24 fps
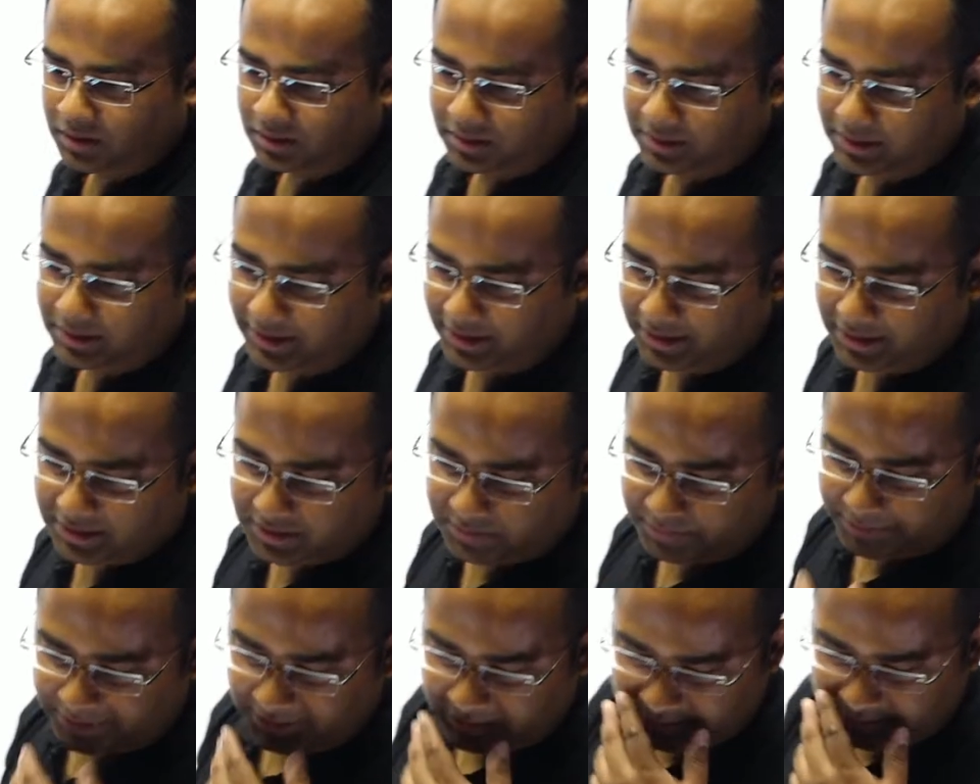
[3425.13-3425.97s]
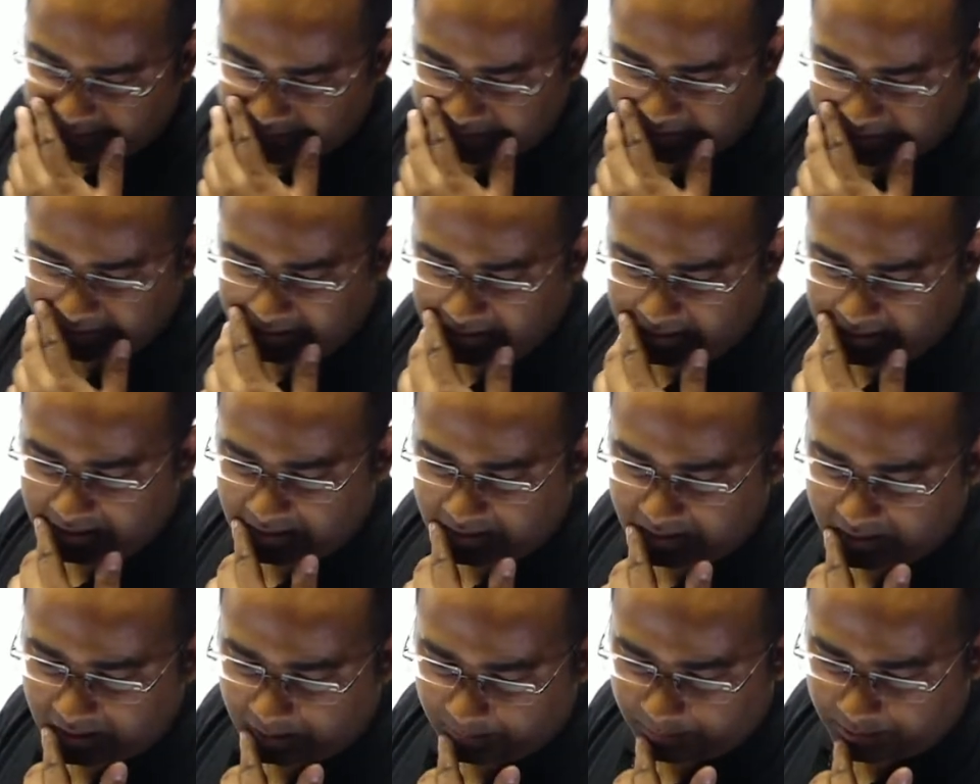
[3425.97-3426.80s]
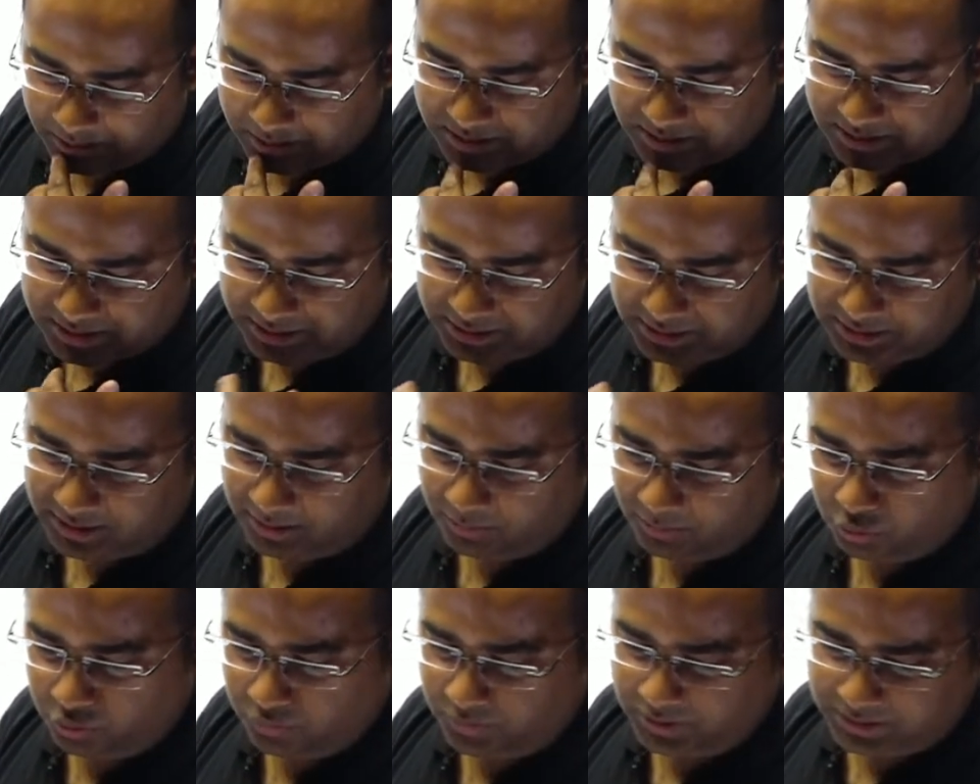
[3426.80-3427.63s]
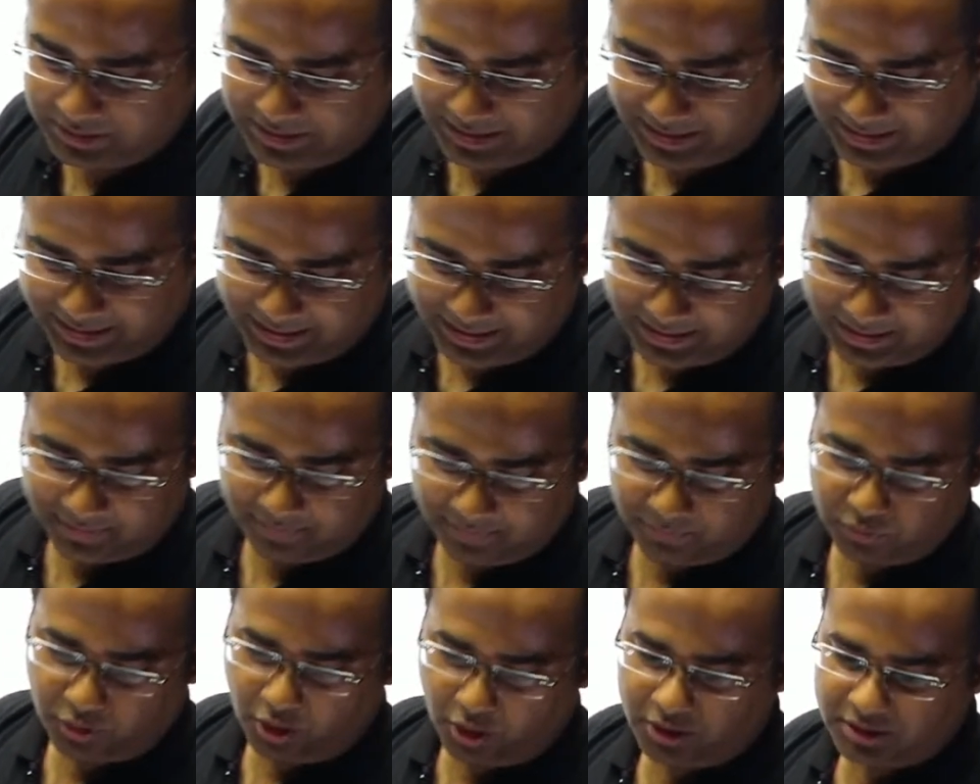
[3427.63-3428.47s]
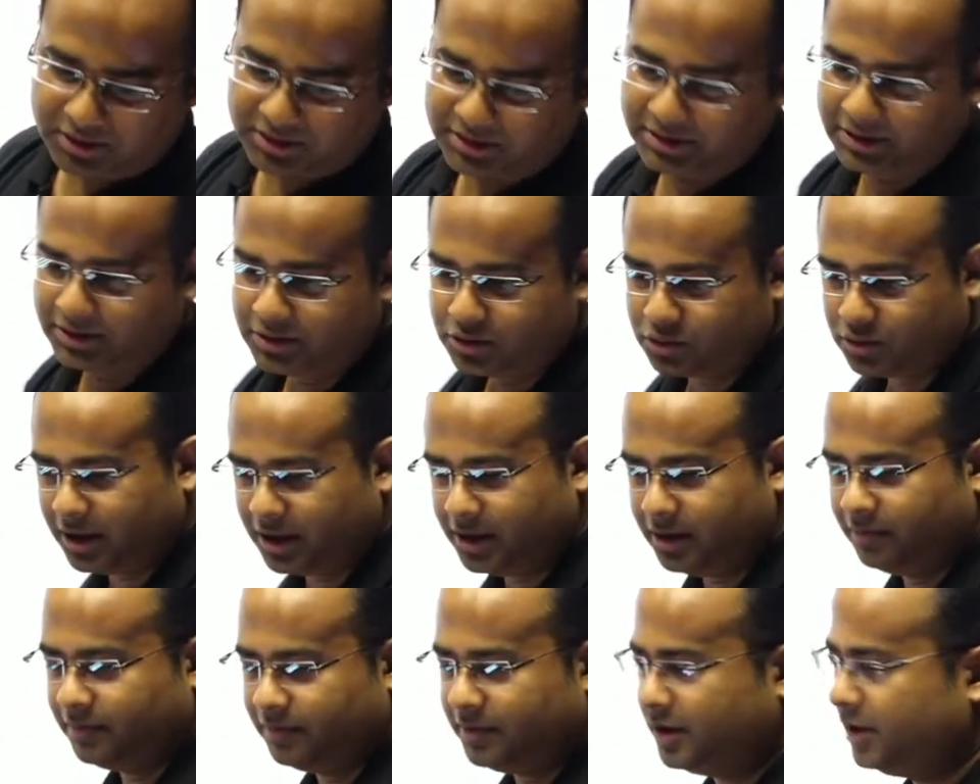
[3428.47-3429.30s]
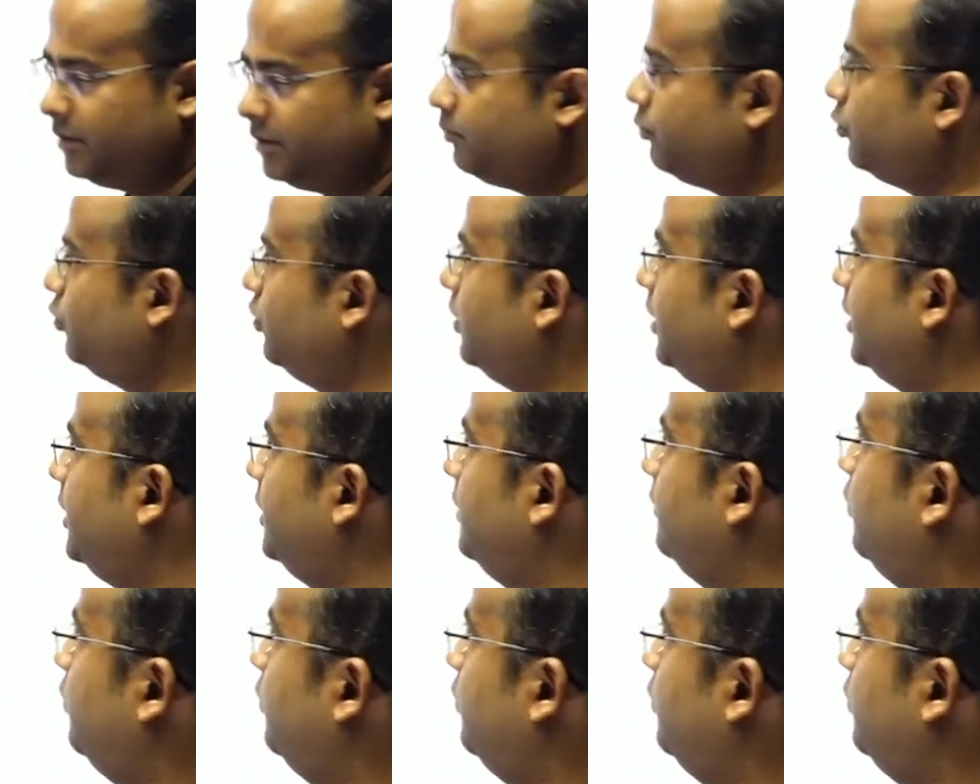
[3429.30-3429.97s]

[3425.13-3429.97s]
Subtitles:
that is being seen in Raman Sita movie, that I have not seen. So I am very poor in